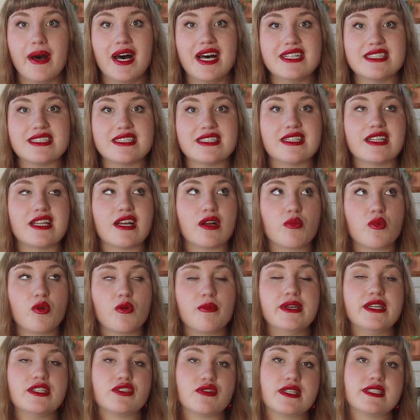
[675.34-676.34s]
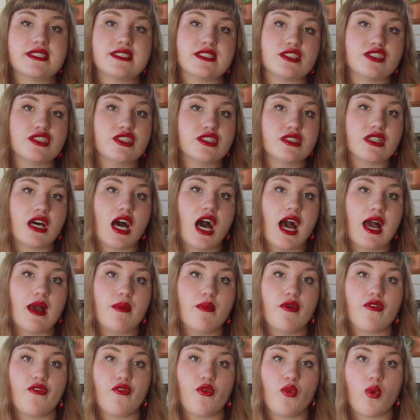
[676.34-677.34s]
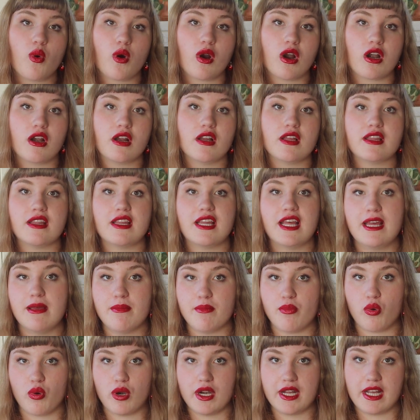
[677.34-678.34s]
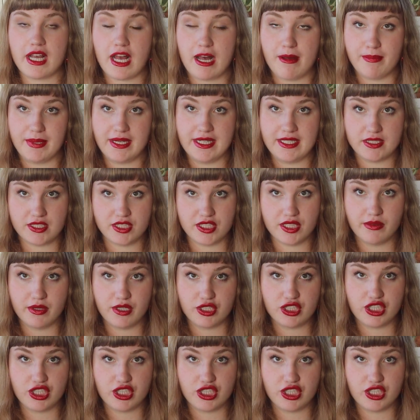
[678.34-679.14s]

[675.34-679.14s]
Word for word: but there will be transition time for the importing companies to